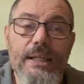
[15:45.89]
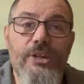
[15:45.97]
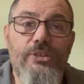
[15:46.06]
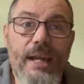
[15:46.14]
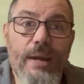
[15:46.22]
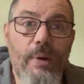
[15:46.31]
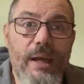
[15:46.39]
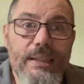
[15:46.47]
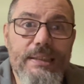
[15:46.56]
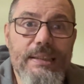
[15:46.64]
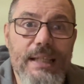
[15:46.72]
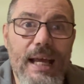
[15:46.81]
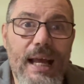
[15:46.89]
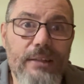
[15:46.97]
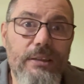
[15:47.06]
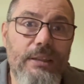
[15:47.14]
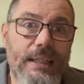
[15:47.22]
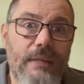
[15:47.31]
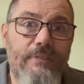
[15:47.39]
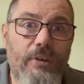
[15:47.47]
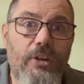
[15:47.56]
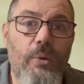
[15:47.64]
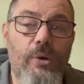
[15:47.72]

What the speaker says: grey waste, and they'll let you fill the